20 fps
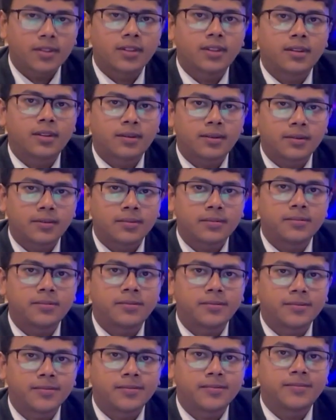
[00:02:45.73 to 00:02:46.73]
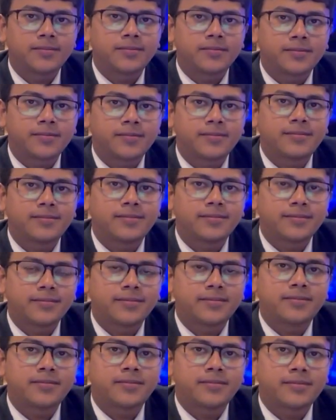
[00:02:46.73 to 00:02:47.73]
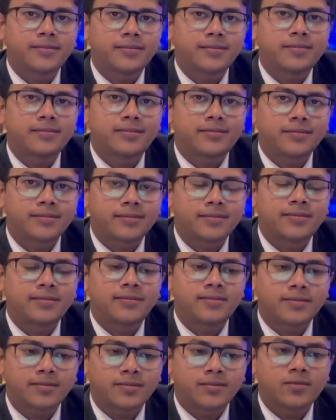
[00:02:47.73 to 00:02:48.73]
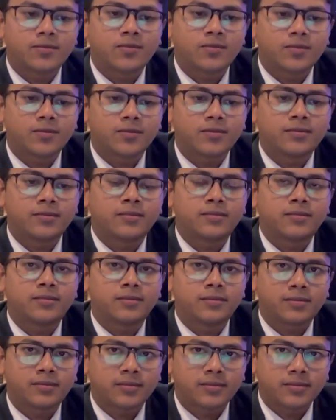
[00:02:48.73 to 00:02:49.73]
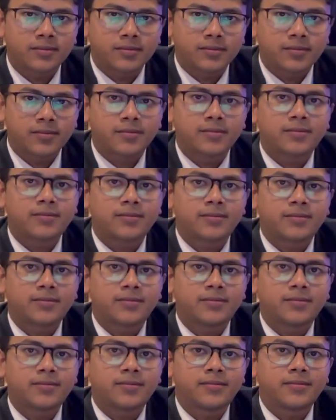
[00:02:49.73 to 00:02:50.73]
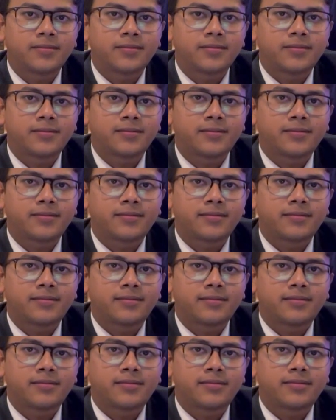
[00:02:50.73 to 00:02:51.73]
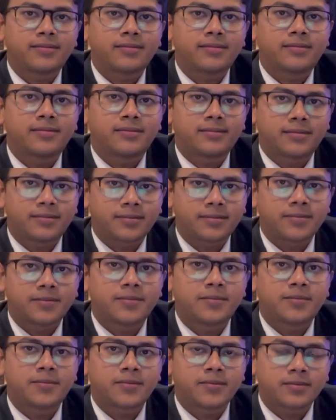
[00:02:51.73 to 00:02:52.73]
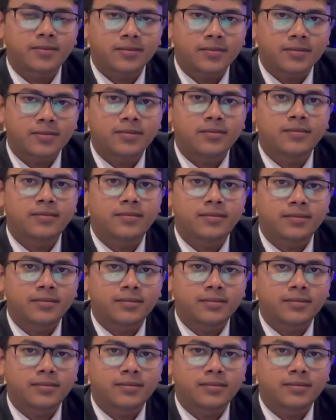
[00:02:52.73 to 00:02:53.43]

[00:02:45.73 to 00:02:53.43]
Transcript: The person shown says nothing.